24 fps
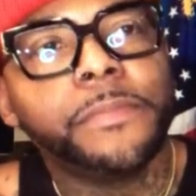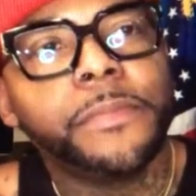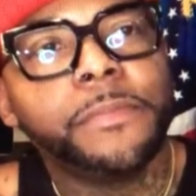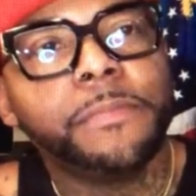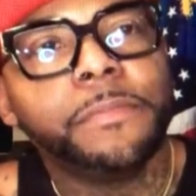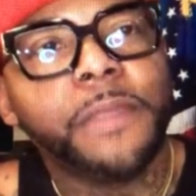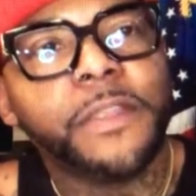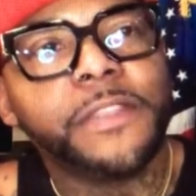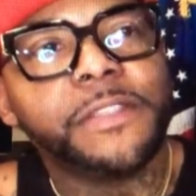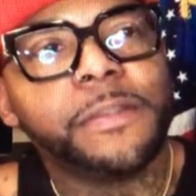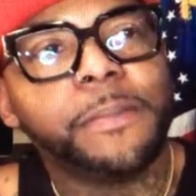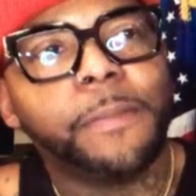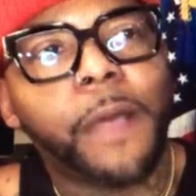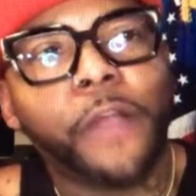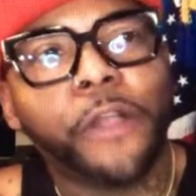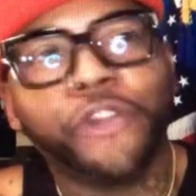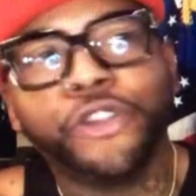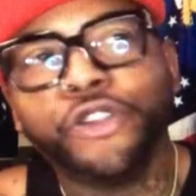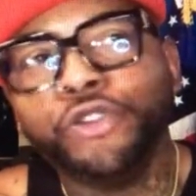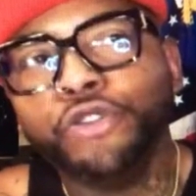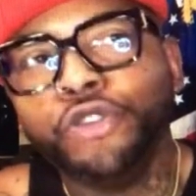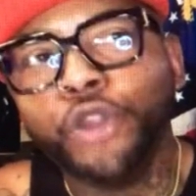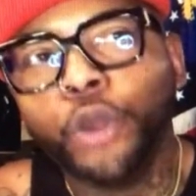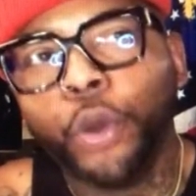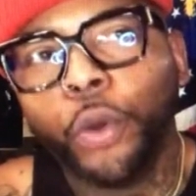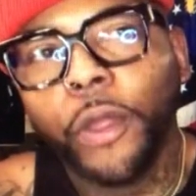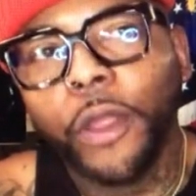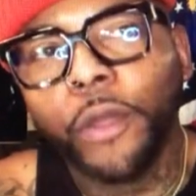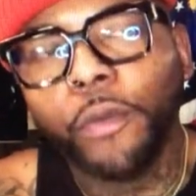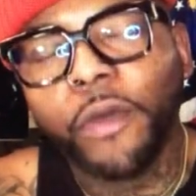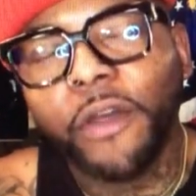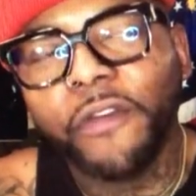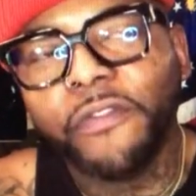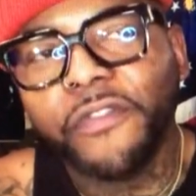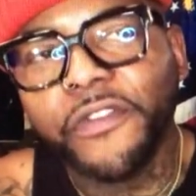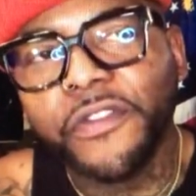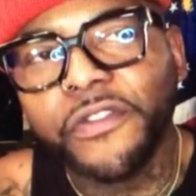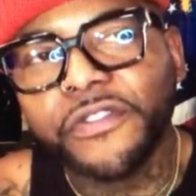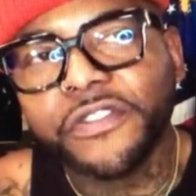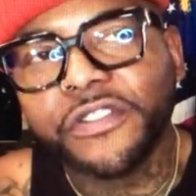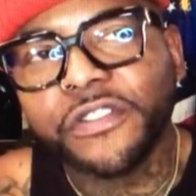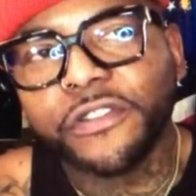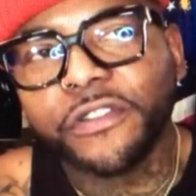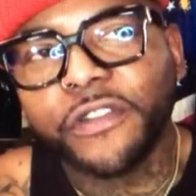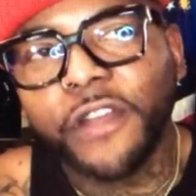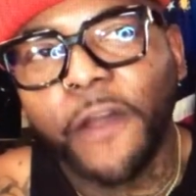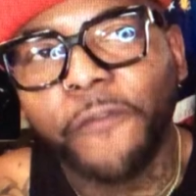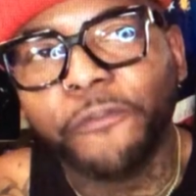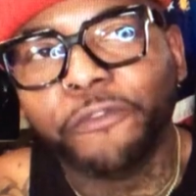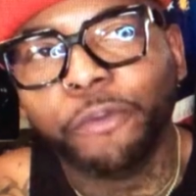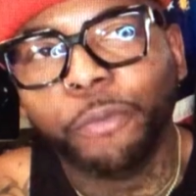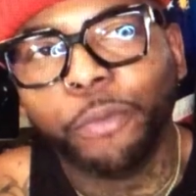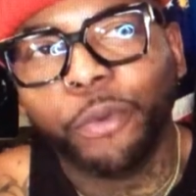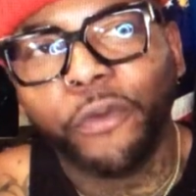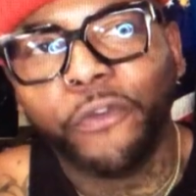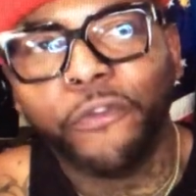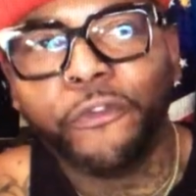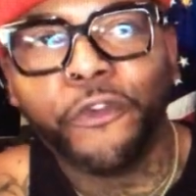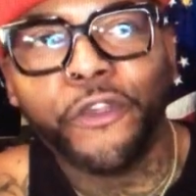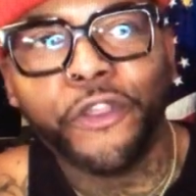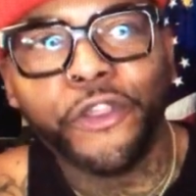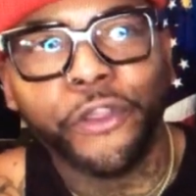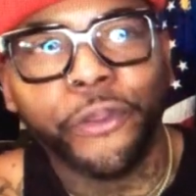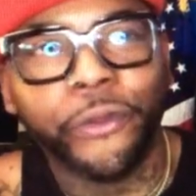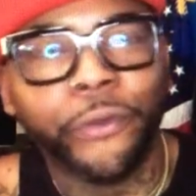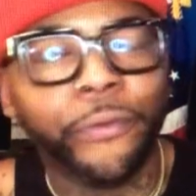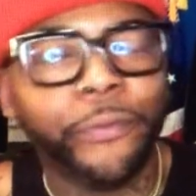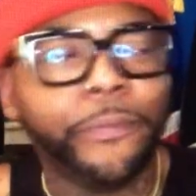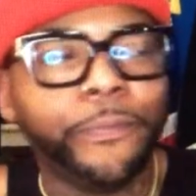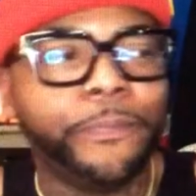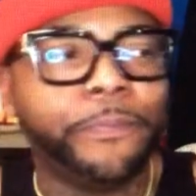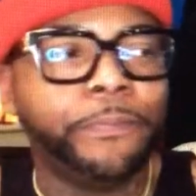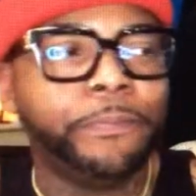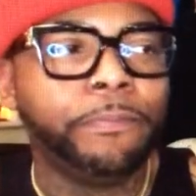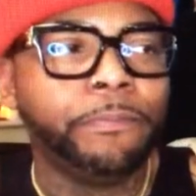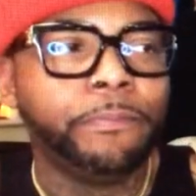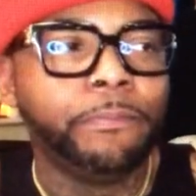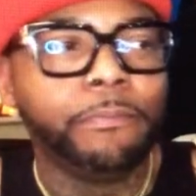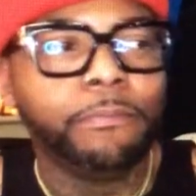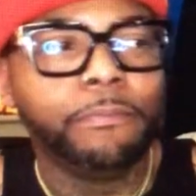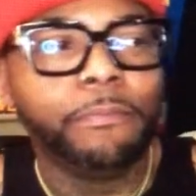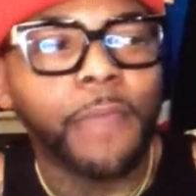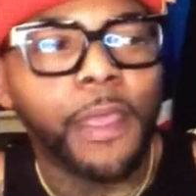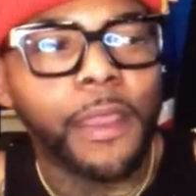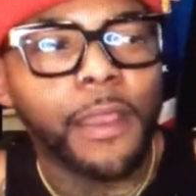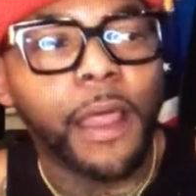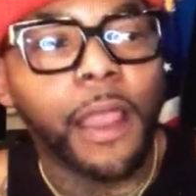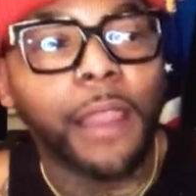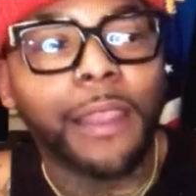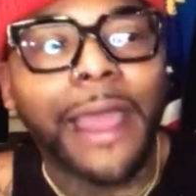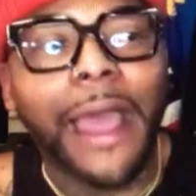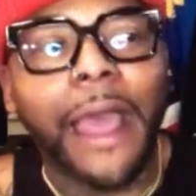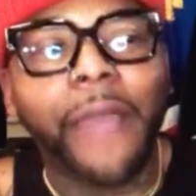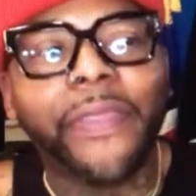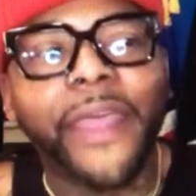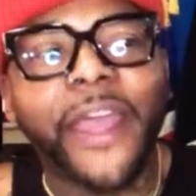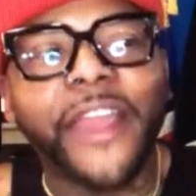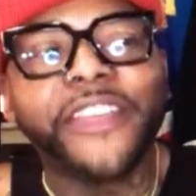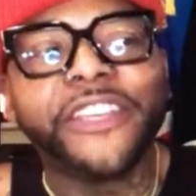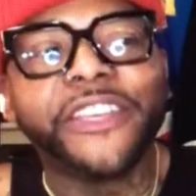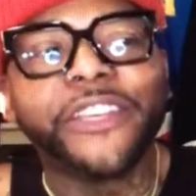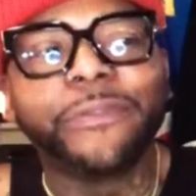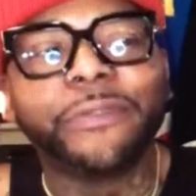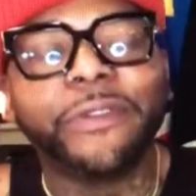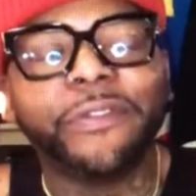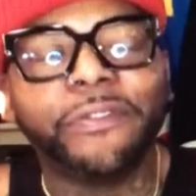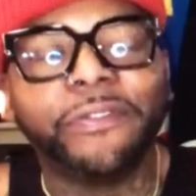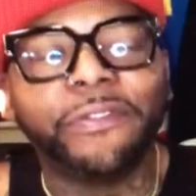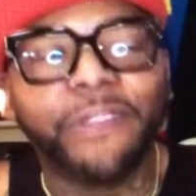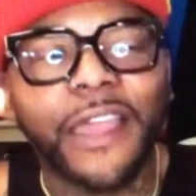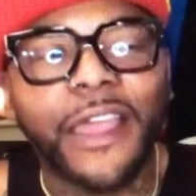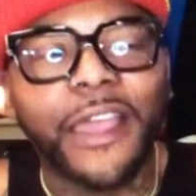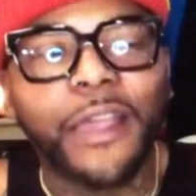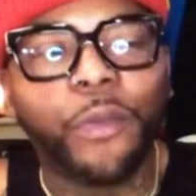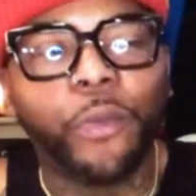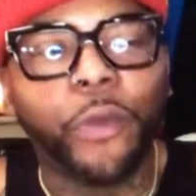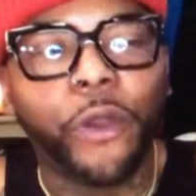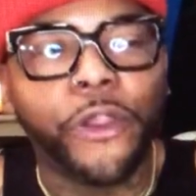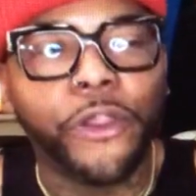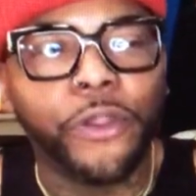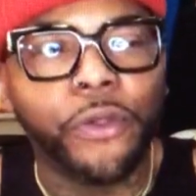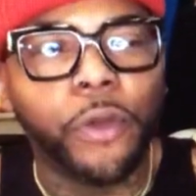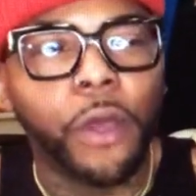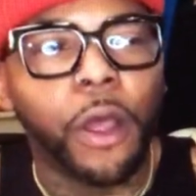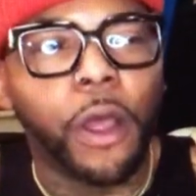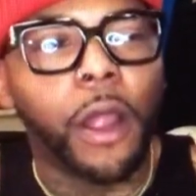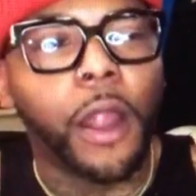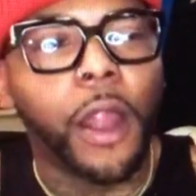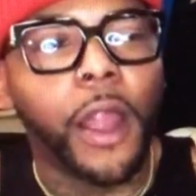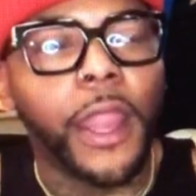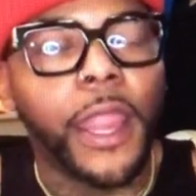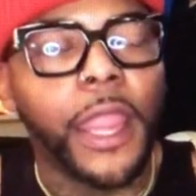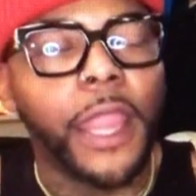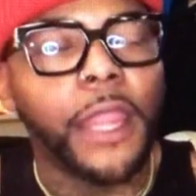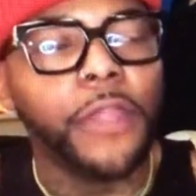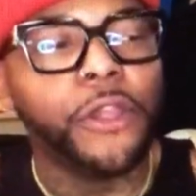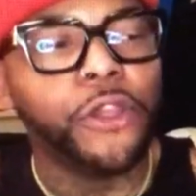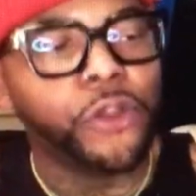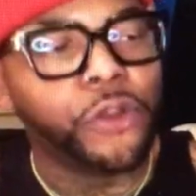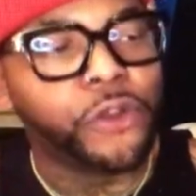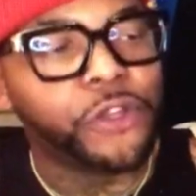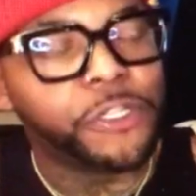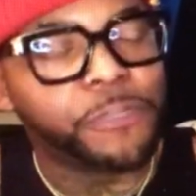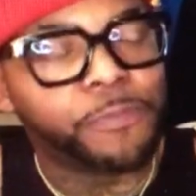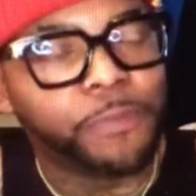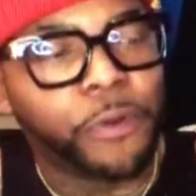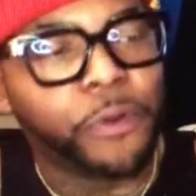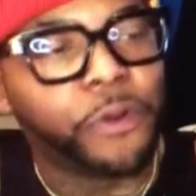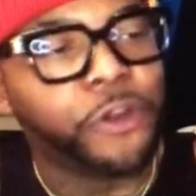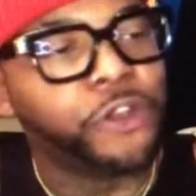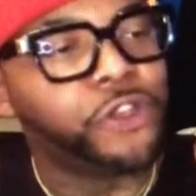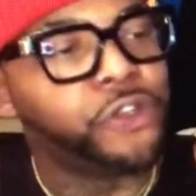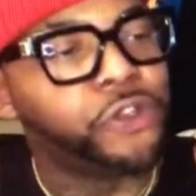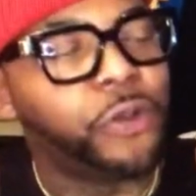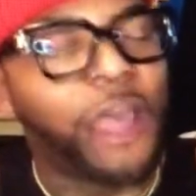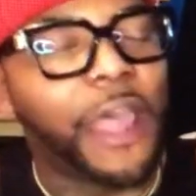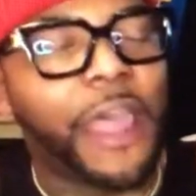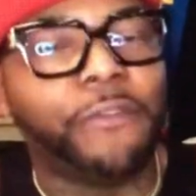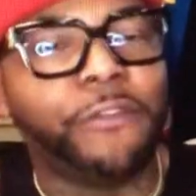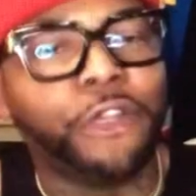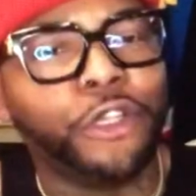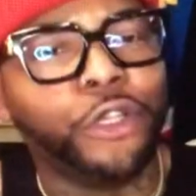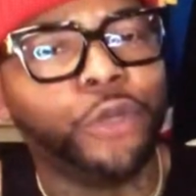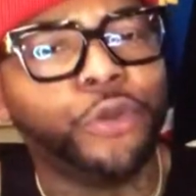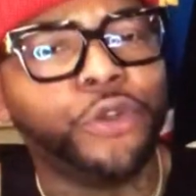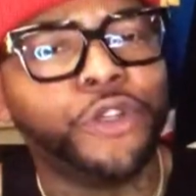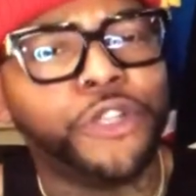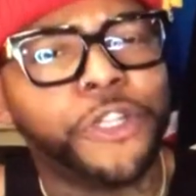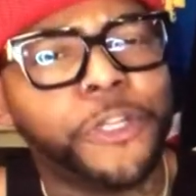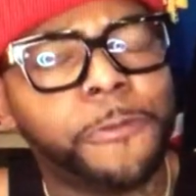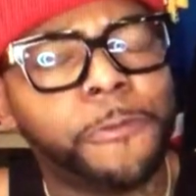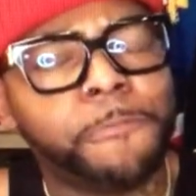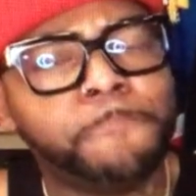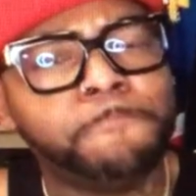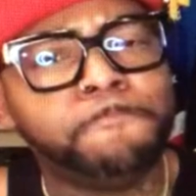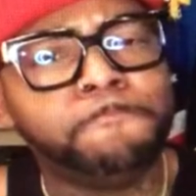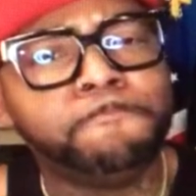It's about you doing what feels comfortable for you and allow that to reflect where you are in your spiritual evolution.